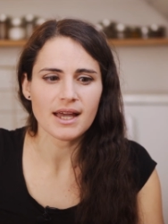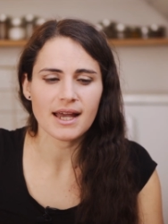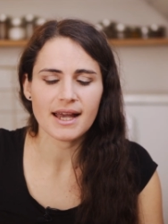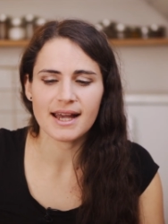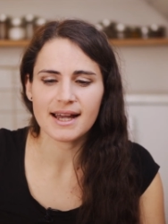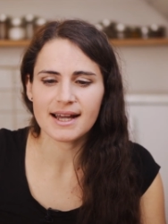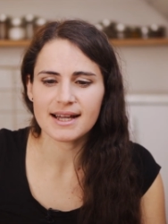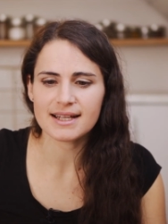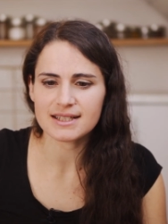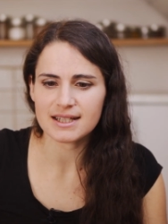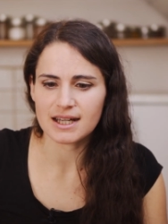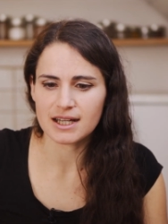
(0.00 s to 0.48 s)

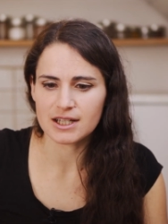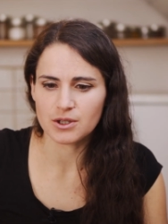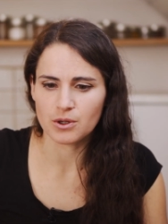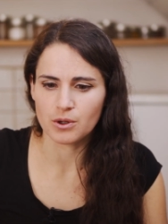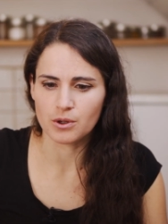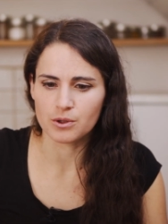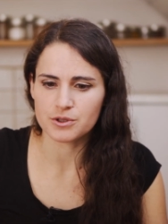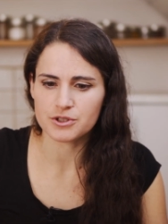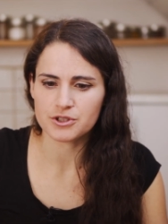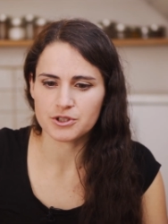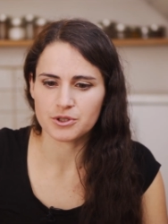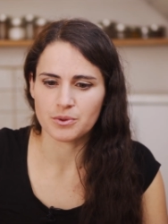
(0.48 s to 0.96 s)
And I
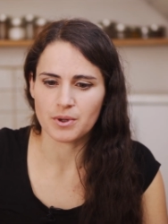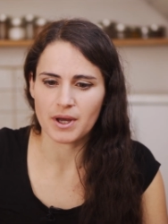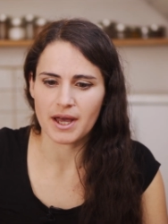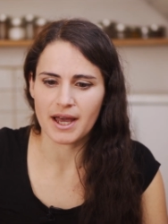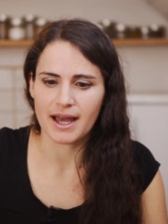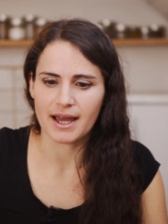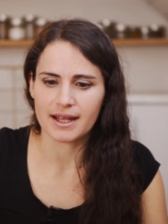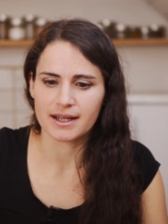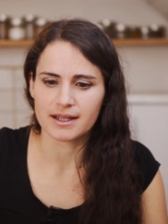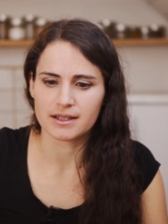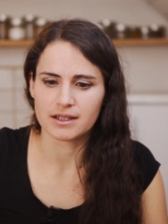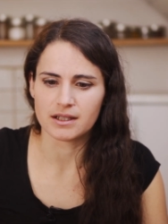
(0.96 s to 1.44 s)
also
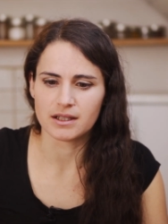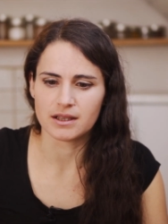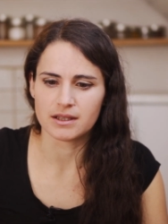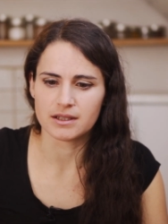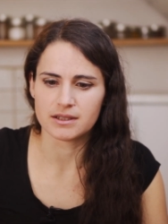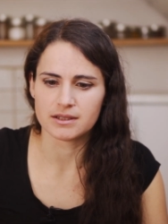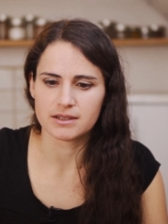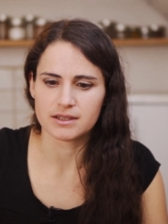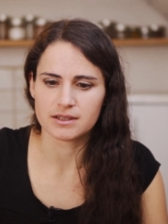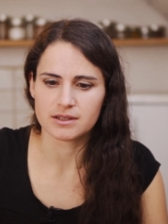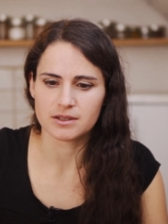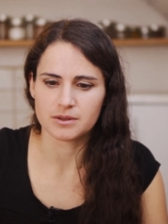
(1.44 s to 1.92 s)
added a
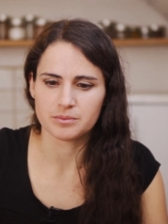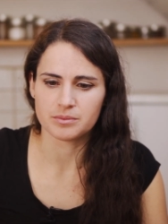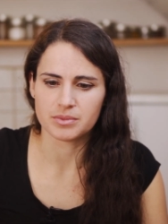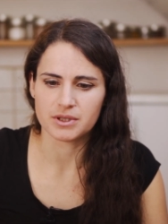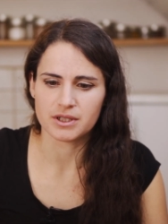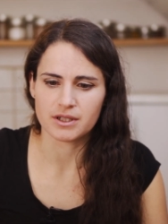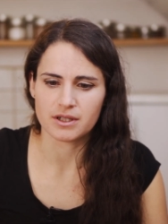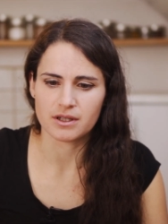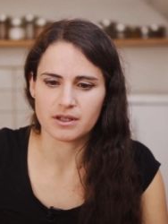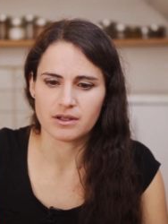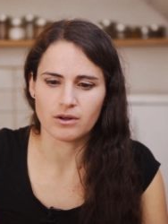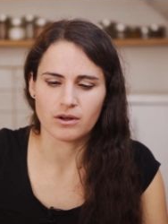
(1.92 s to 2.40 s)
little
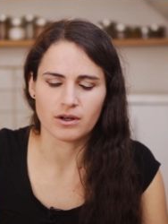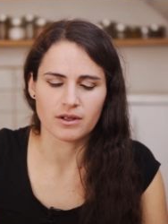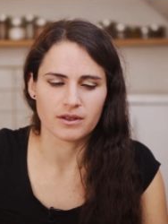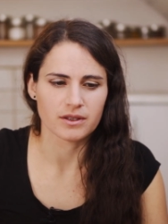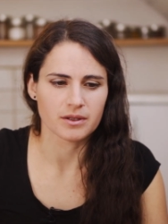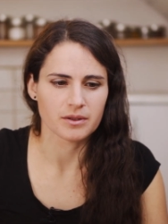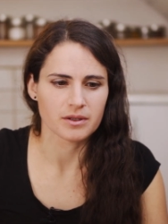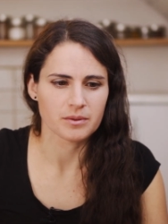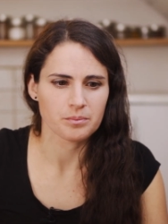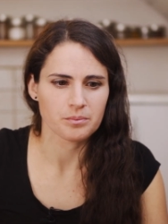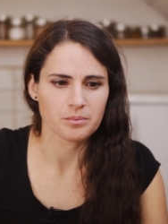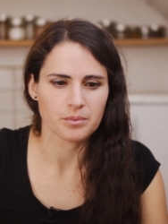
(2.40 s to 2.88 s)
bit on
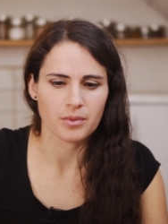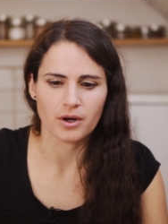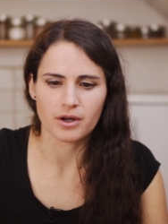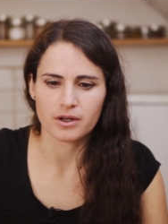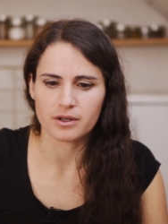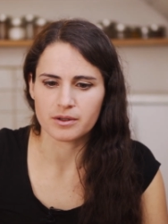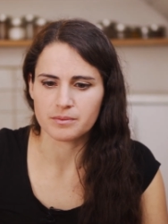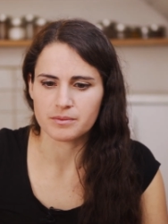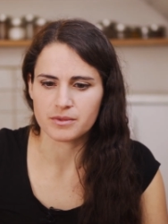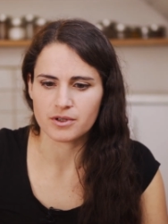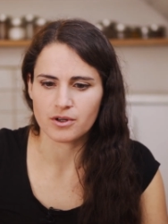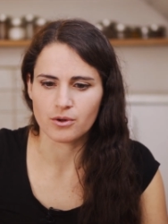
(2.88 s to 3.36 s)
the
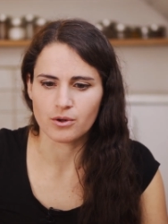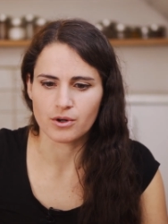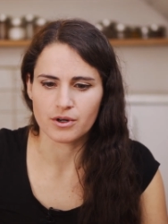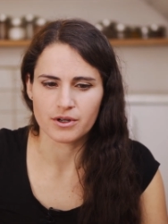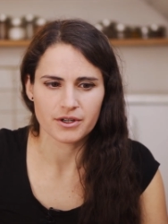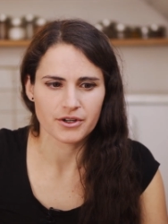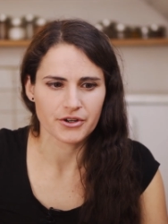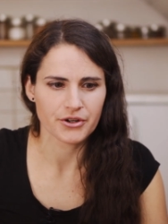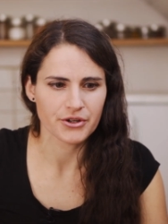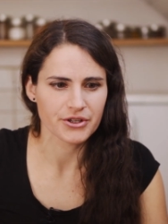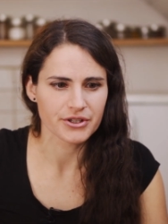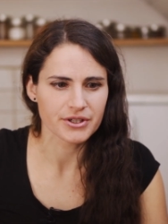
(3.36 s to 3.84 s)
bottom
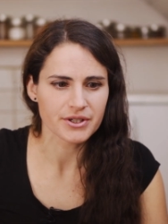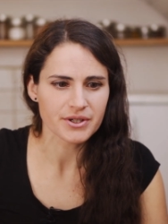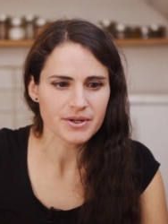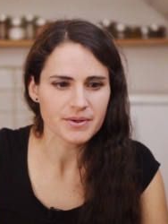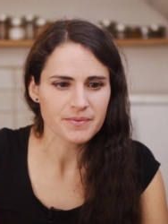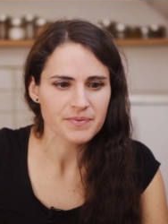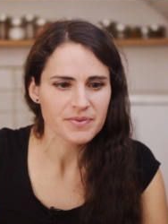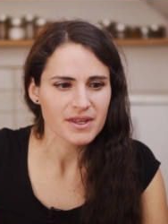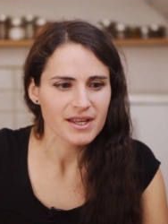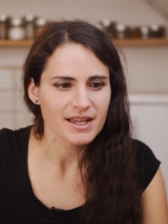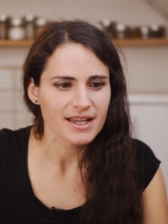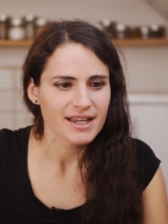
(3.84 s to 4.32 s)
corner here.